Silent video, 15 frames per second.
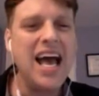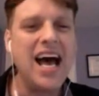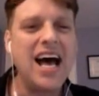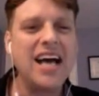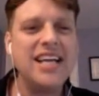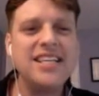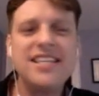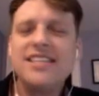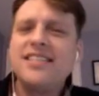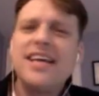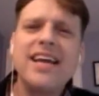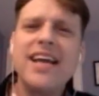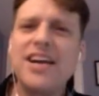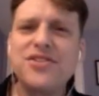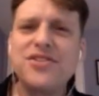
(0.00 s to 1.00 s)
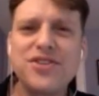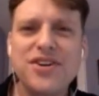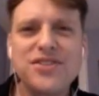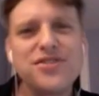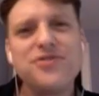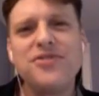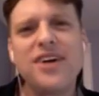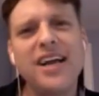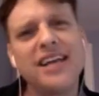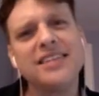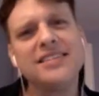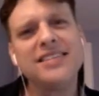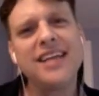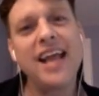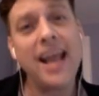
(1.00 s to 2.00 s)
Uh, he said psychiatric drugs are
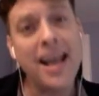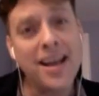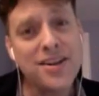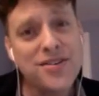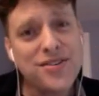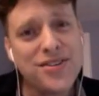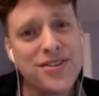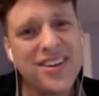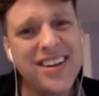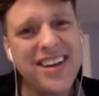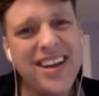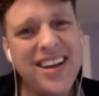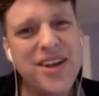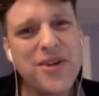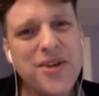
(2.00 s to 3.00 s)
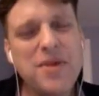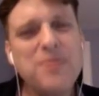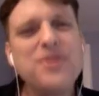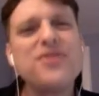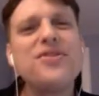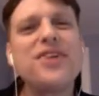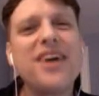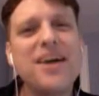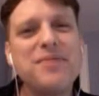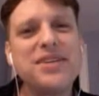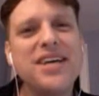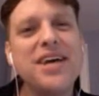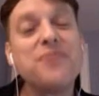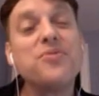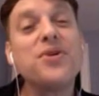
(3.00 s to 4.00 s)
fine, and maybe there'll come a
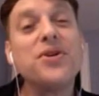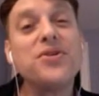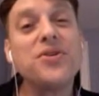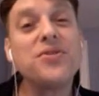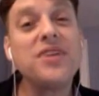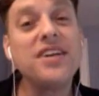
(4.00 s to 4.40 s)
time where you don't